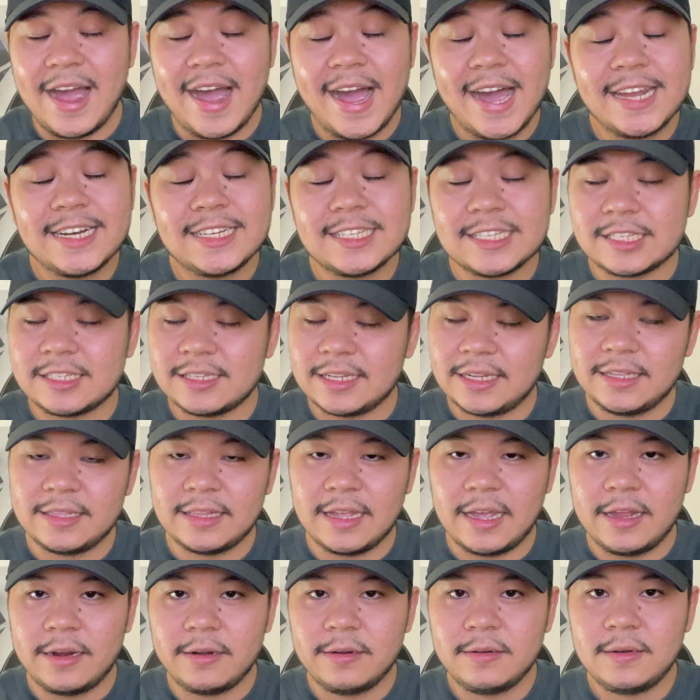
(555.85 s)
I understand
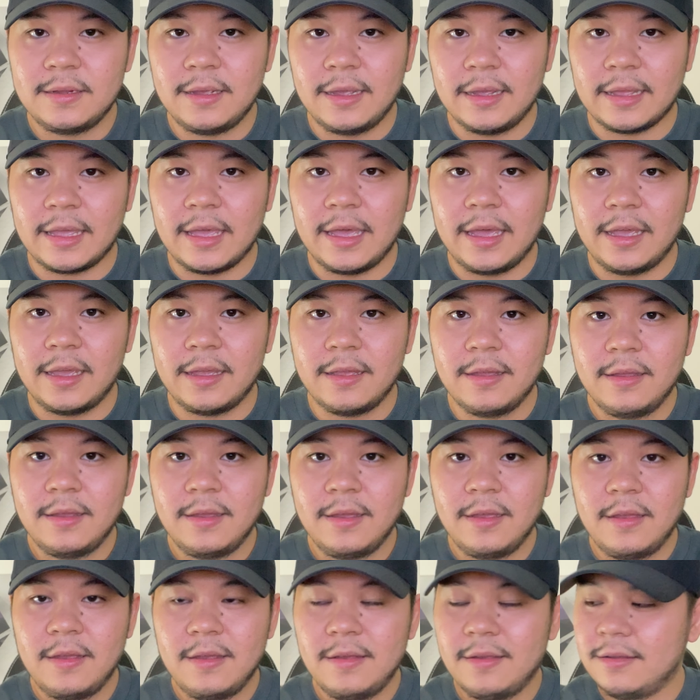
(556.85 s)
that, okay?
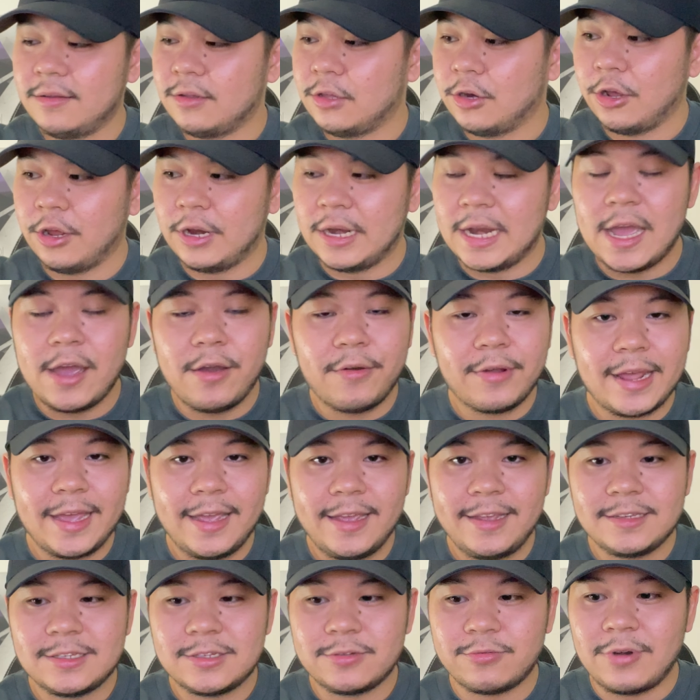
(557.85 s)
You know,
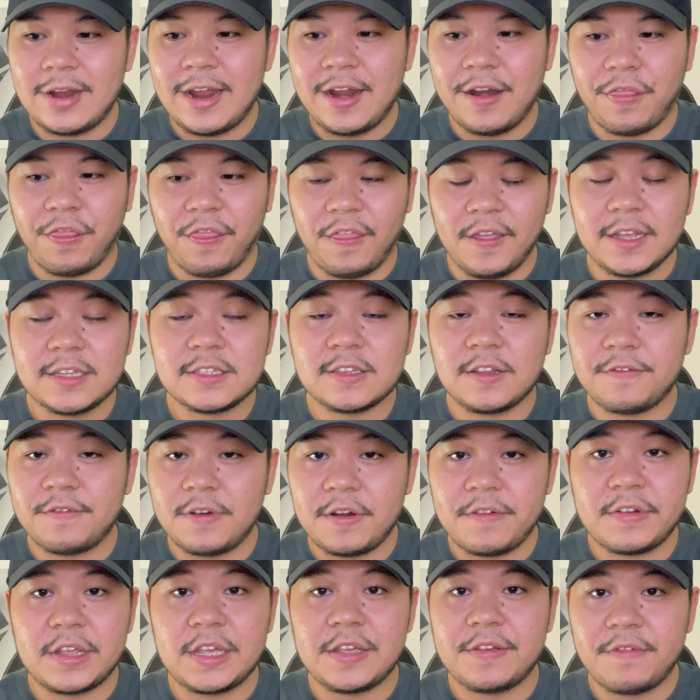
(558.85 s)
nowadays, right, things are
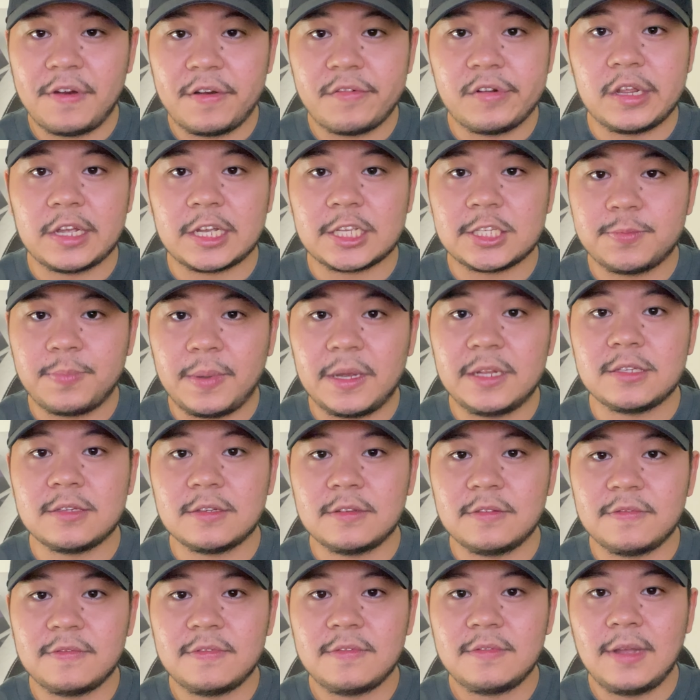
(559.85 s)
very, very
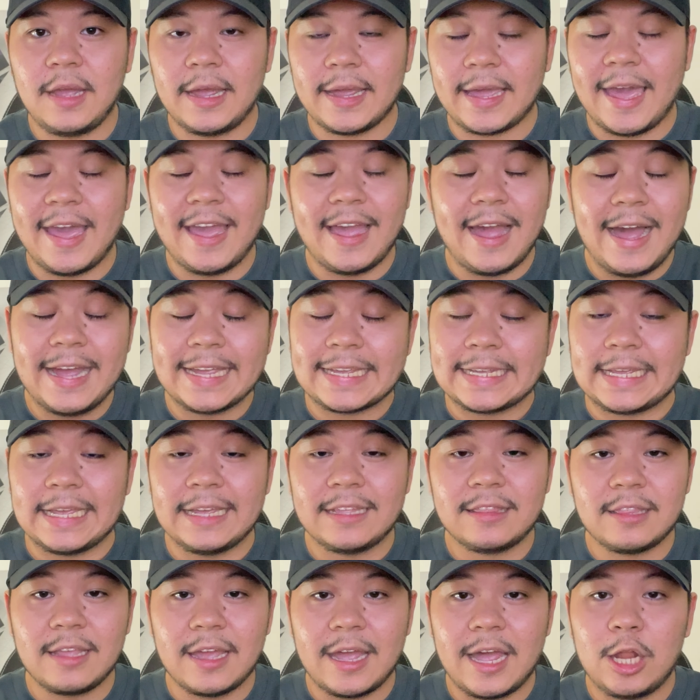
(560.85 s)
expensive, okay? I
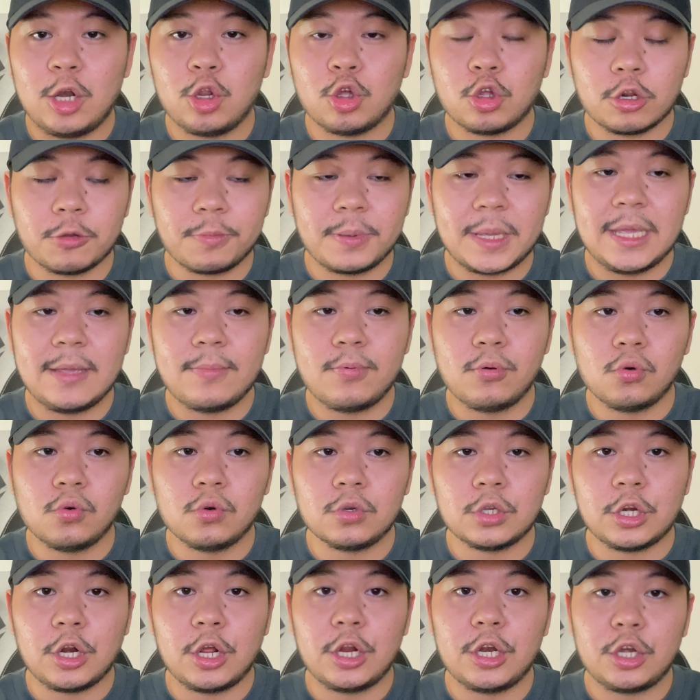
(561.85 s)
get that. A lot of
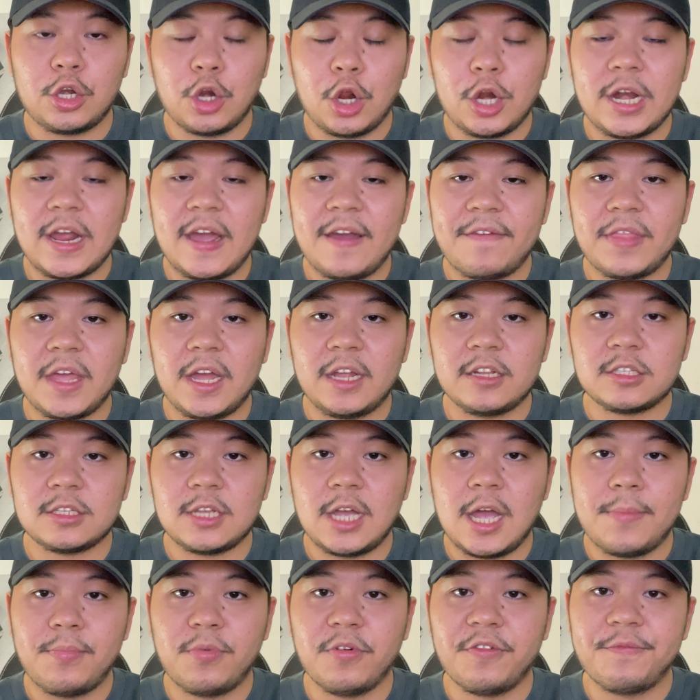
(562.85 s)
people, you know, don't have that
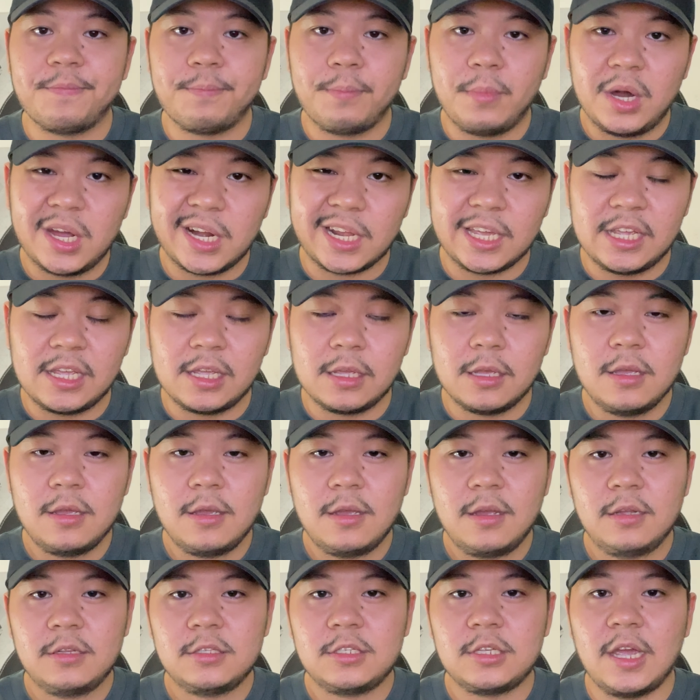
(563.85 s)
type of money
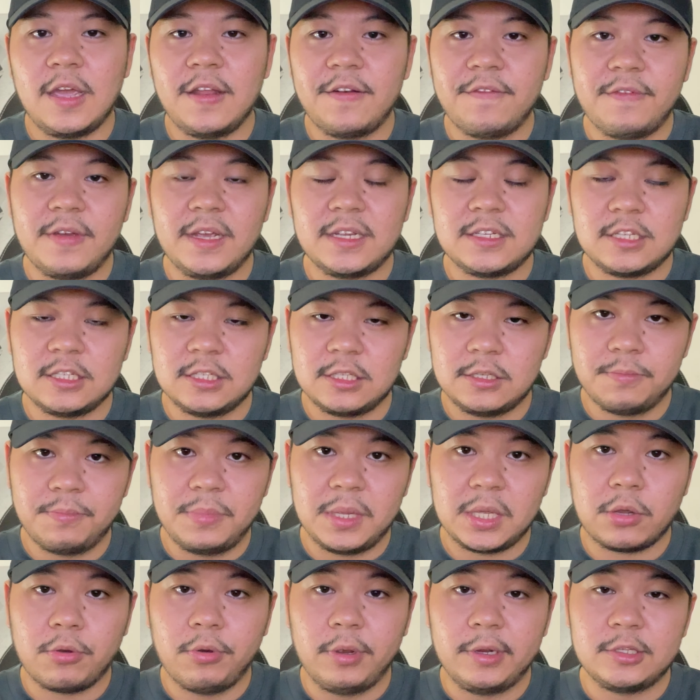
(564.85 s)
to invest into
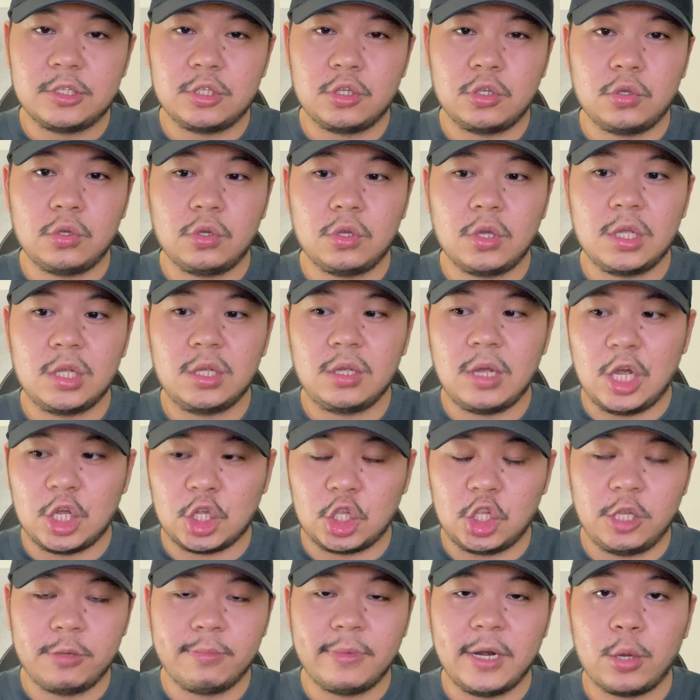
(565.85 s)
Bitcoin, to
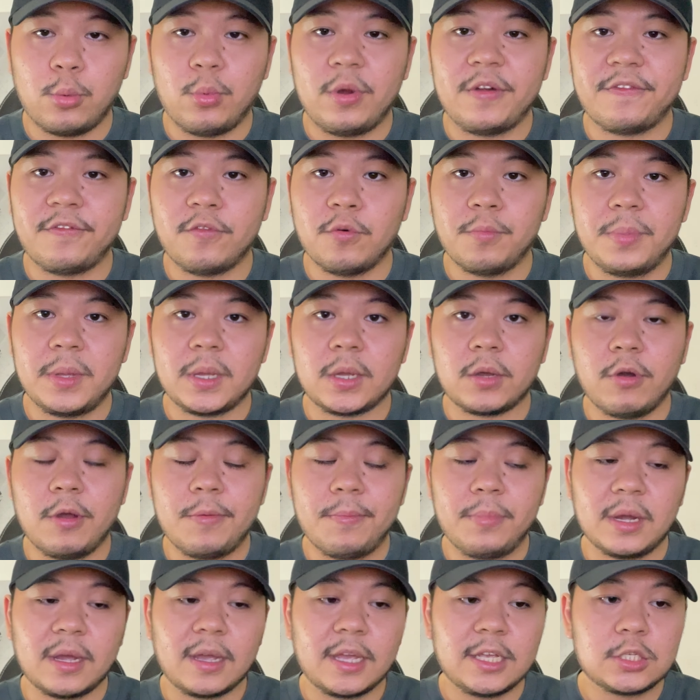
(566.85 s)
accumulate one full
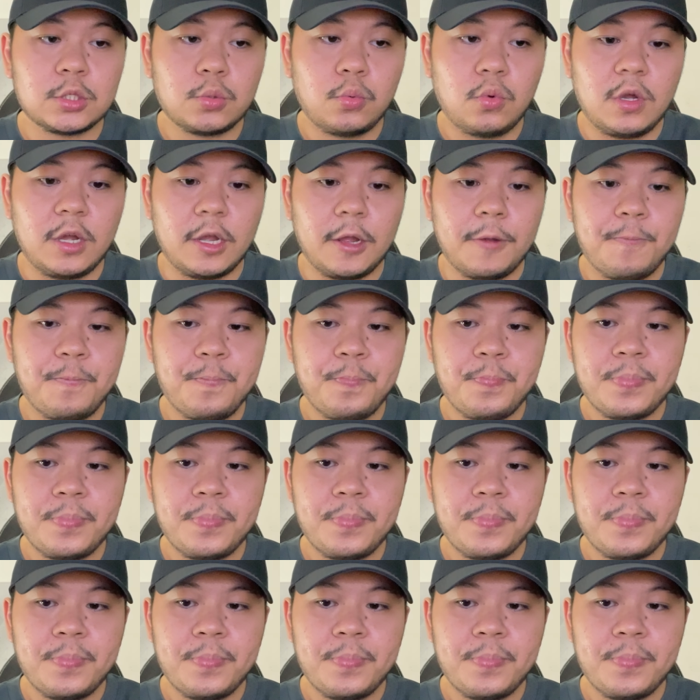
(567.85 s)
Bitcoin. But guess what?